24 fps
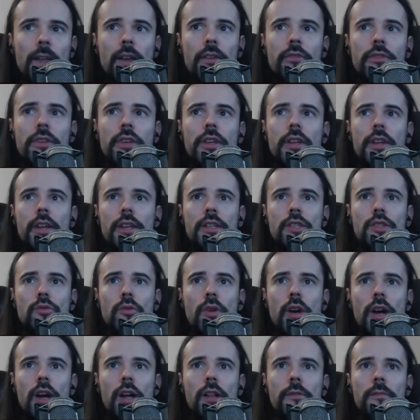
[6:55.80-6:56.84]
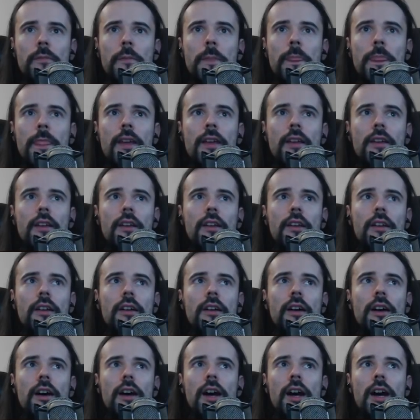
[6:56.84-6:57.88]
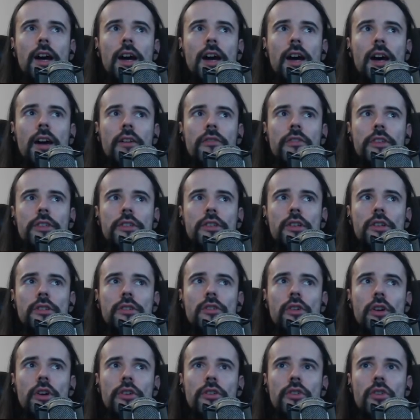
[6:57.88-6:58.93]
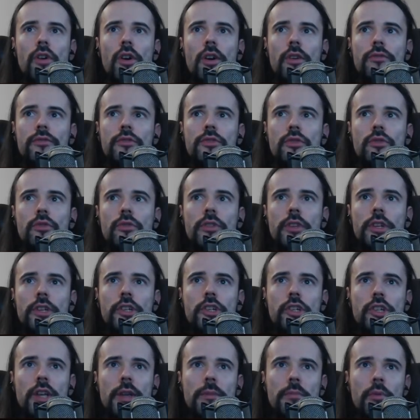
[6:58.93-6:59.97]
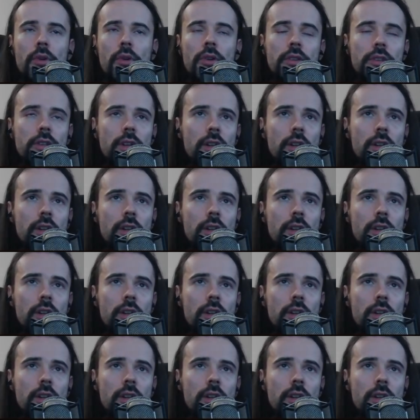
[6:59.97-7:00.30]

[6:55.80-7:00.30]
thing as well. There's also a nerf to the Shaper and